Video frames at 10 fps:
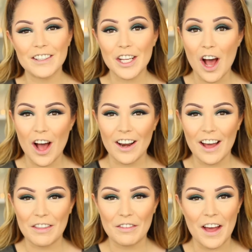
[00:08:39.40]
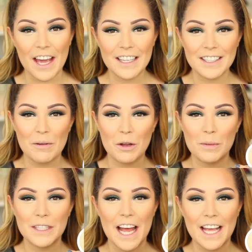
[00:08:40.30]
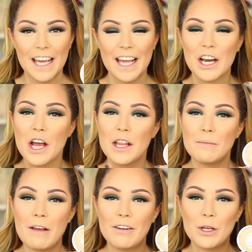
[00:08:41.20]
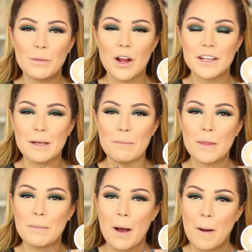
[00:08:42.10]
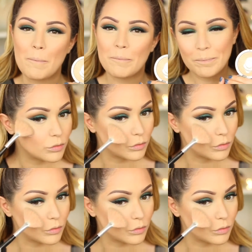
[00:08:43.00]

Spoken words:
now to highlight the face, I'm going to be taking the Mirror Luminizer by the Balm.